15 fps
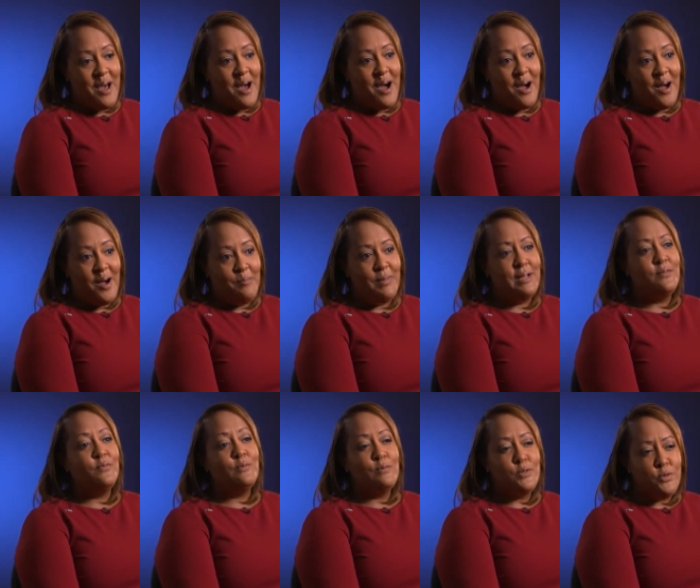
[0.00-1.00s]
um, it
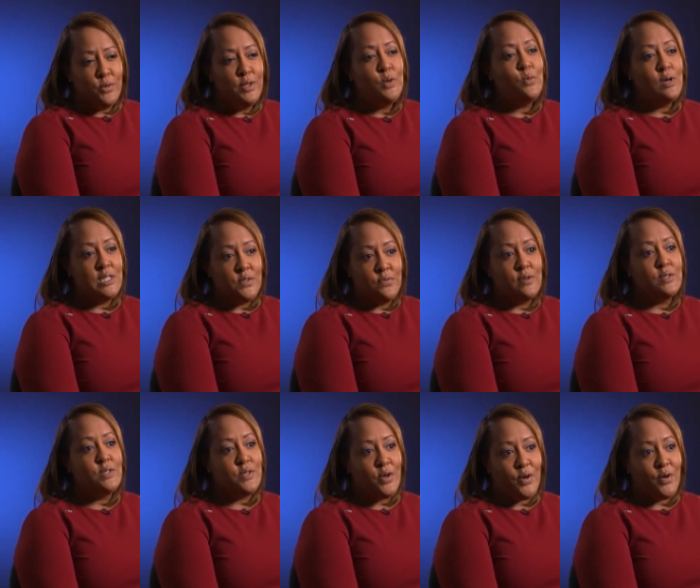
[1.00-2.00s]
truly was full
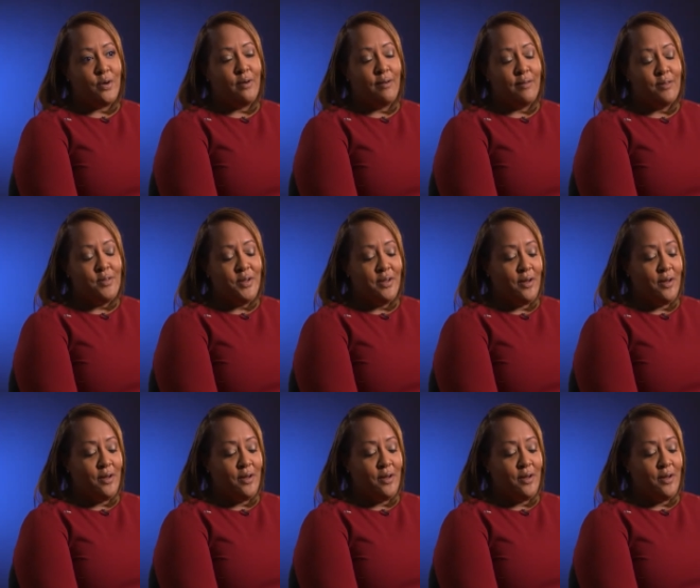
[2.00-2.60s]
circle. You